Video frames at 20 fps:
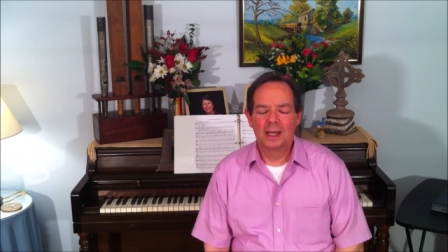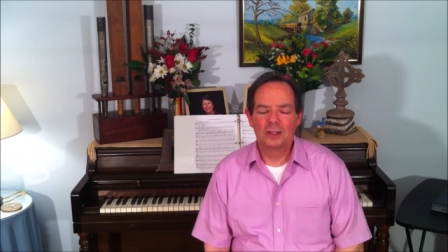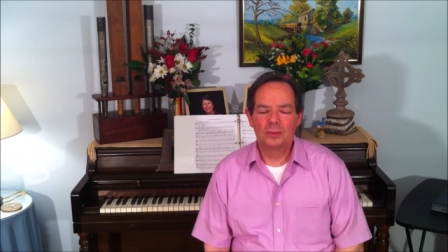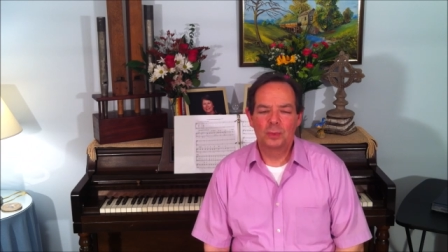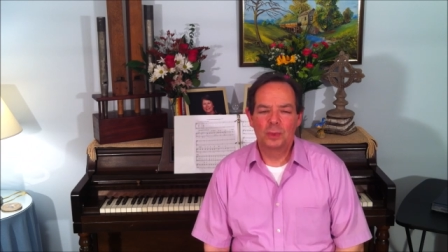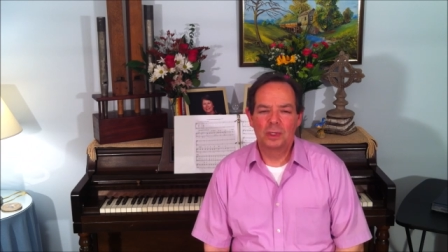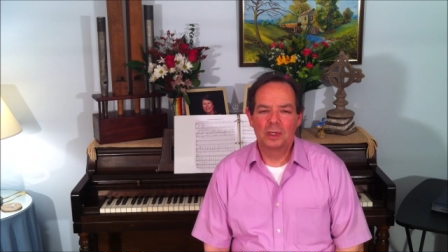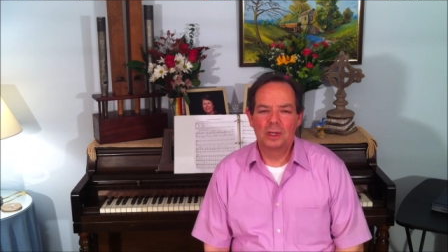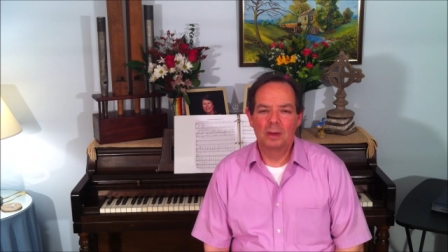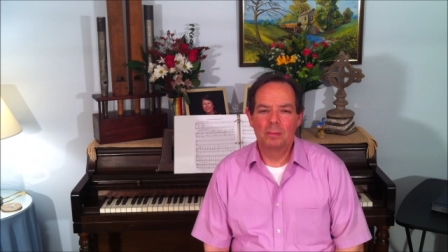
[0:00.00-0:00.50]

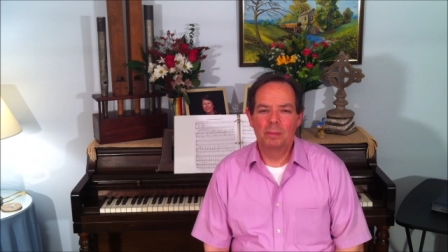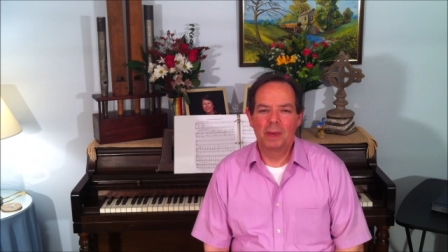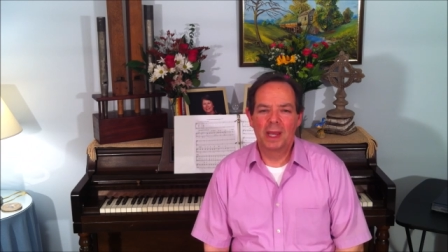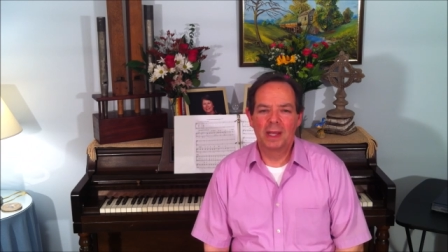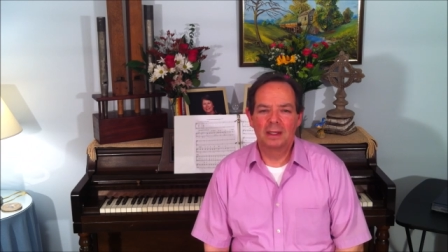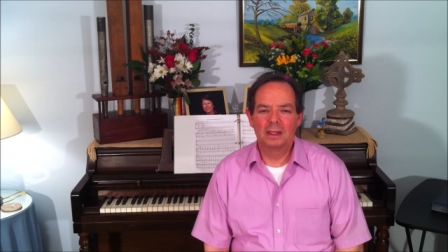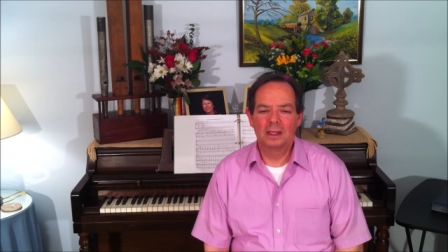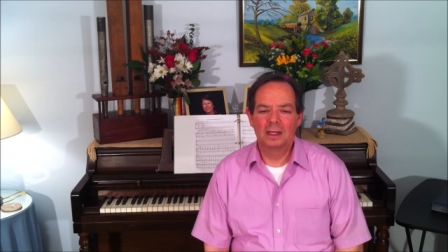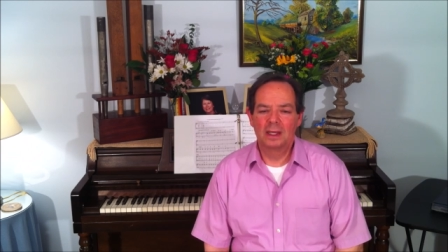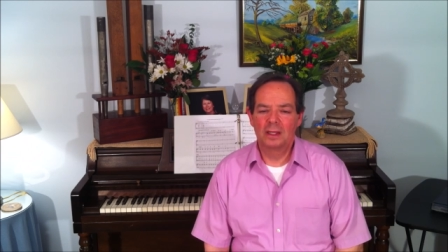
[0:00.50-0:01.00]
as we come
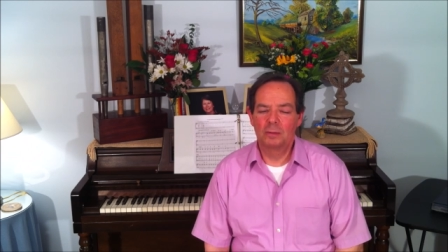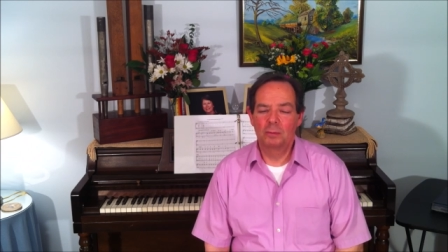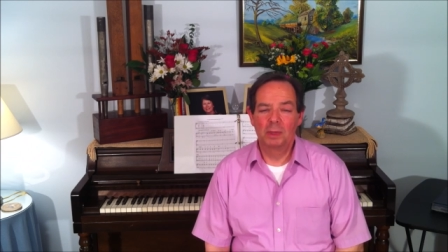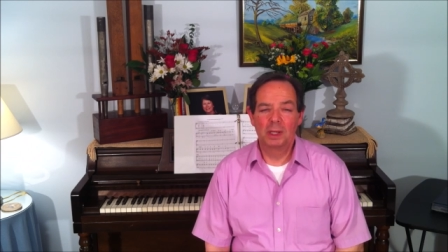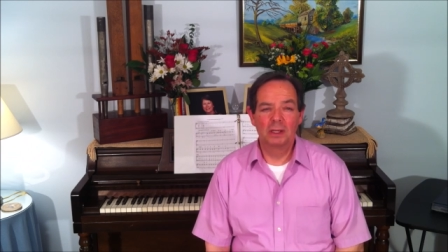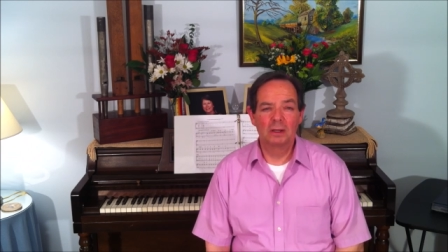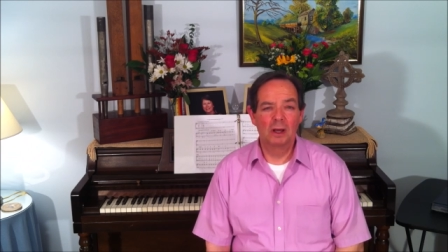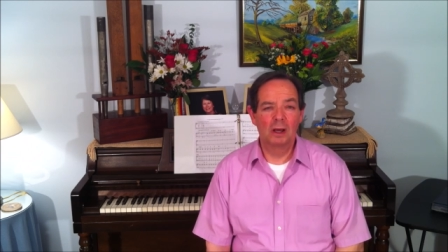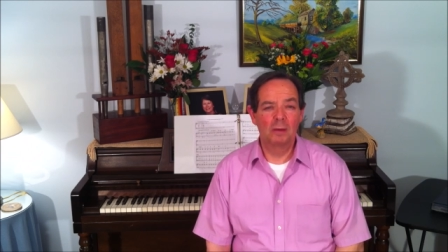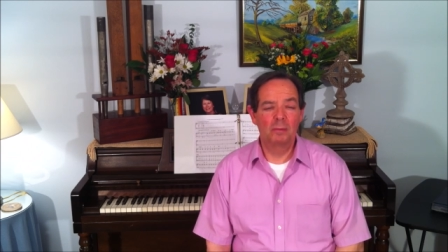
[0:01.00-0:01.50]
back together. It
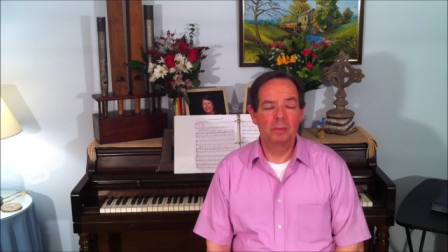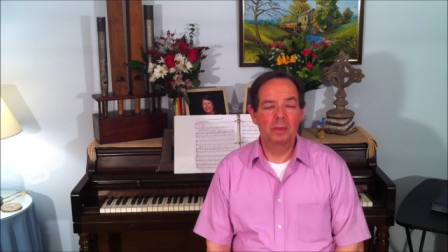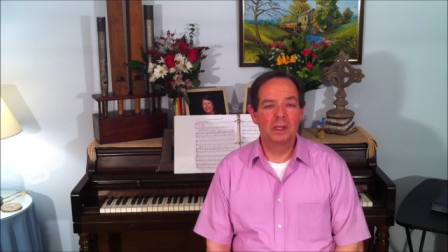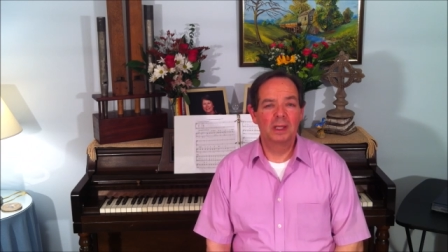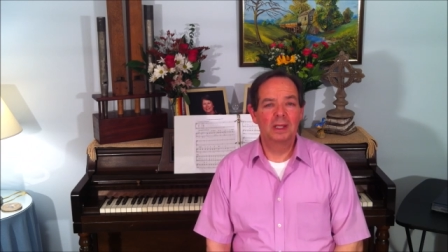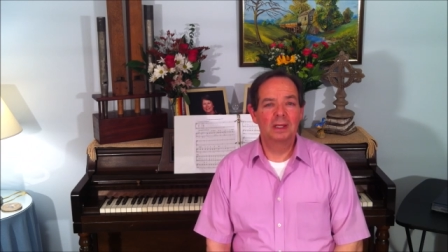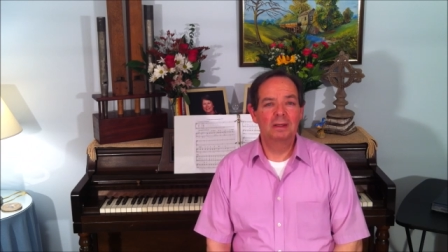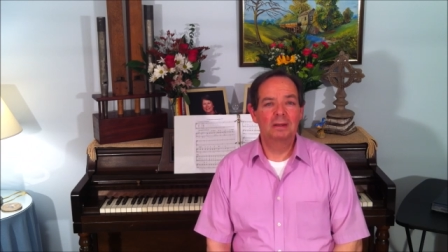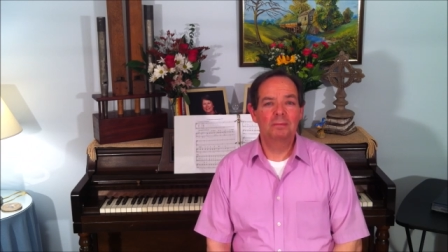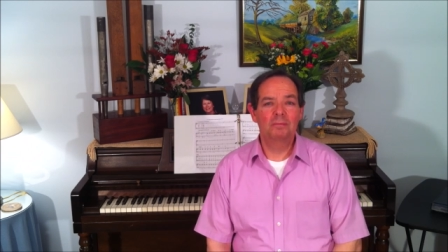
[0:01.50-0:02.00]
may not
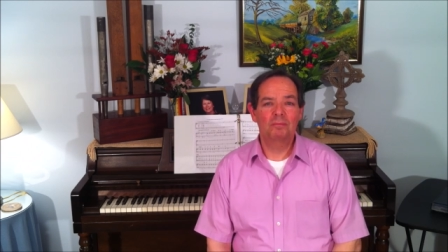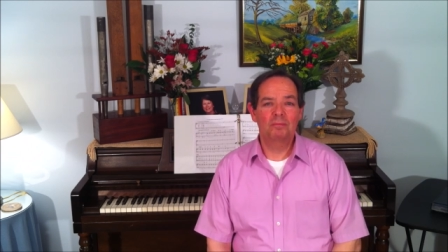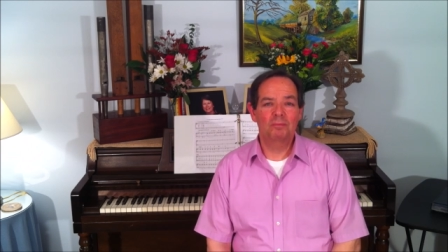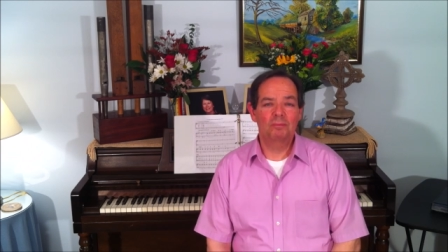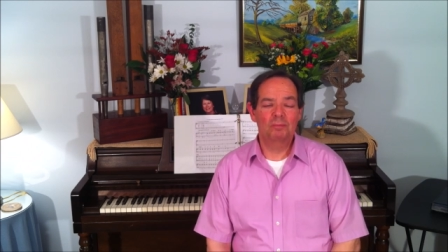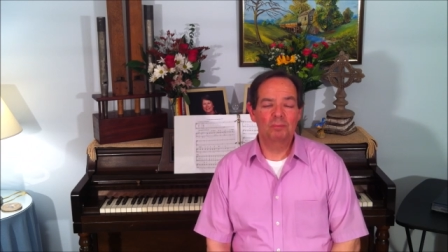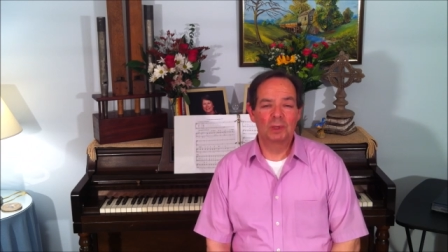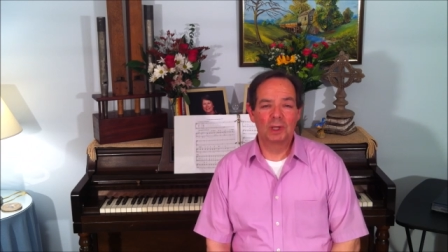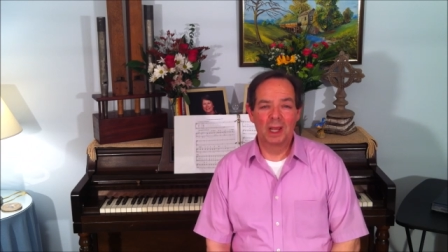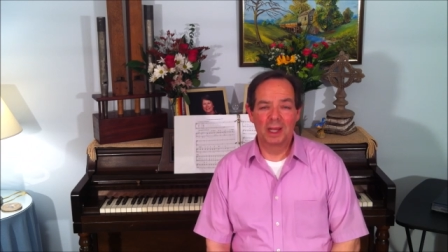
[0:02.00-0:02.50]
be
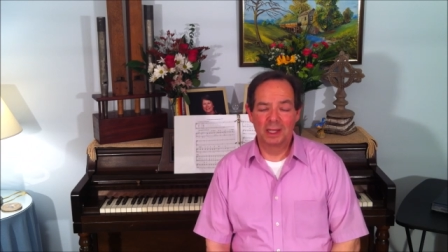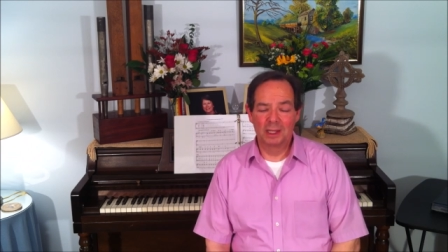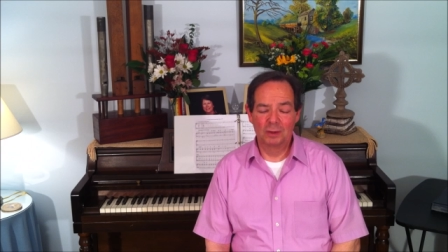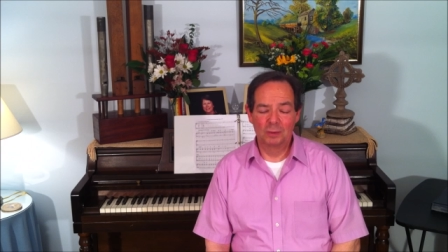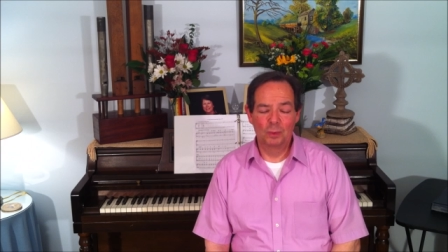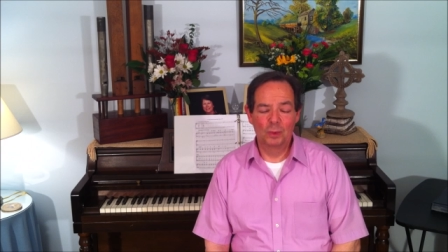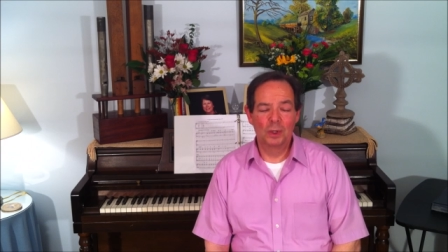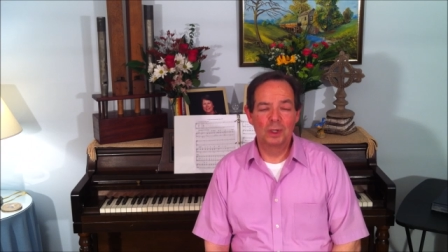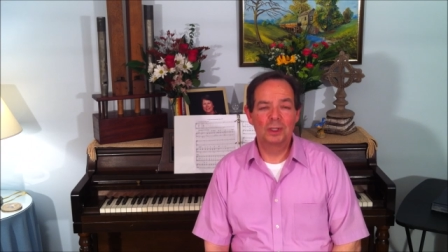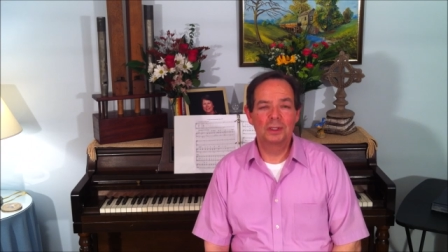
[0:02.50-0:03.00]
like
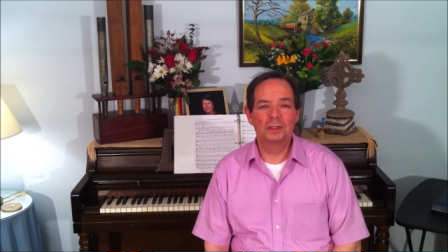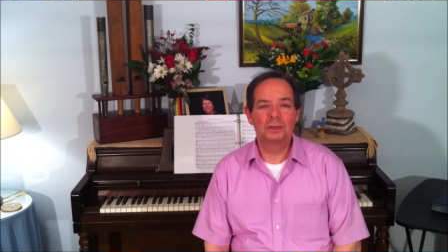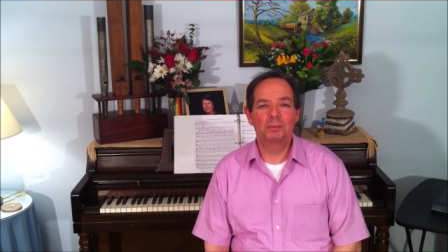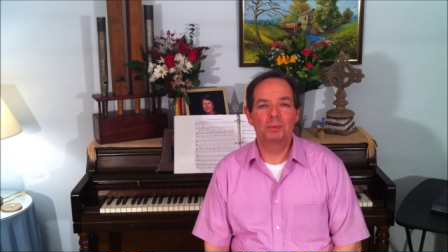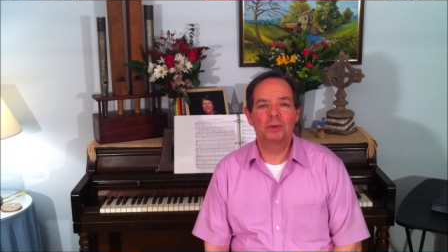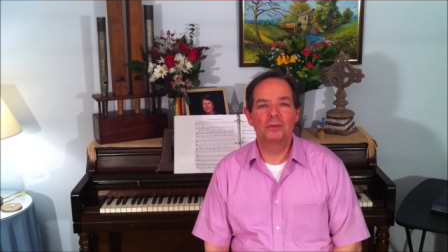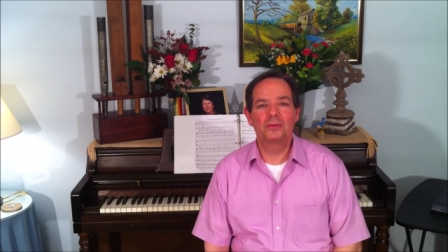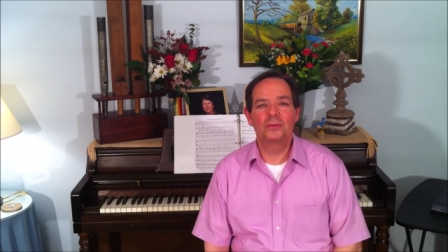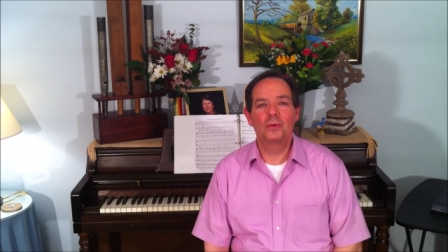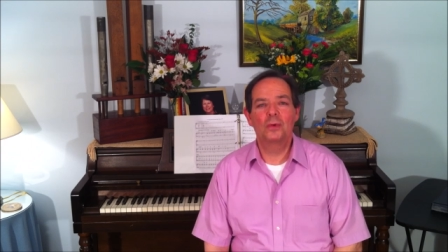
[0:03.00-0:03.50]
it was
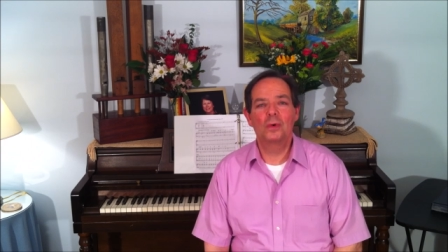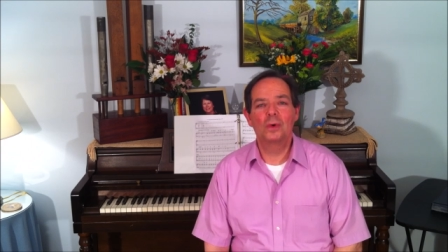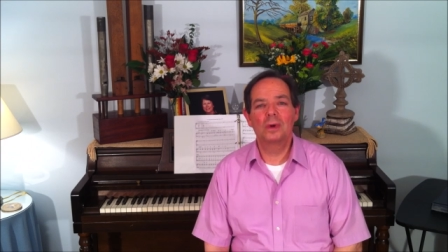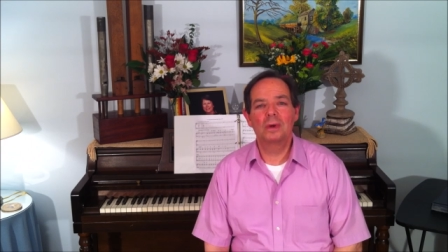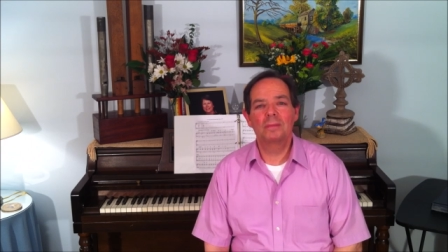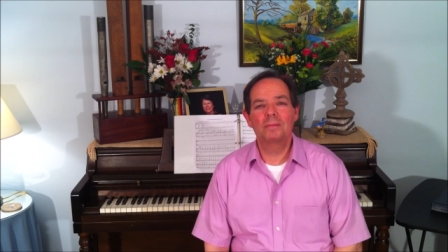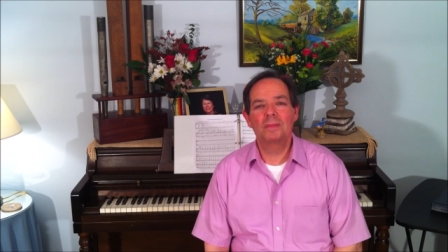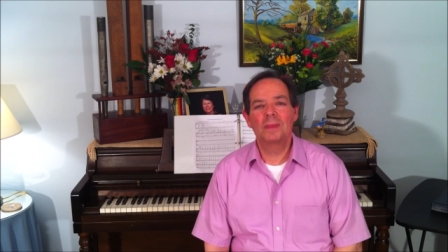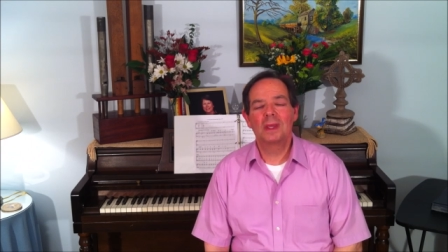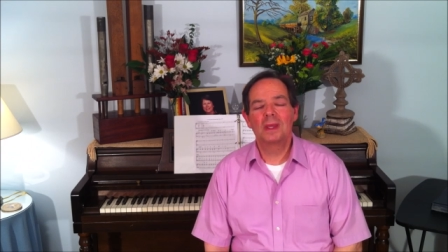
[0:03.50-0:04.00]

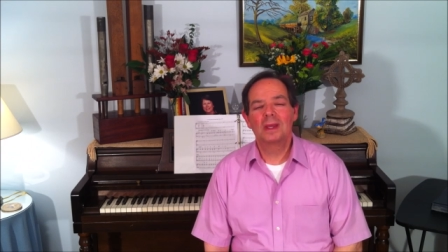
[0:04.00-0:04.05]
before,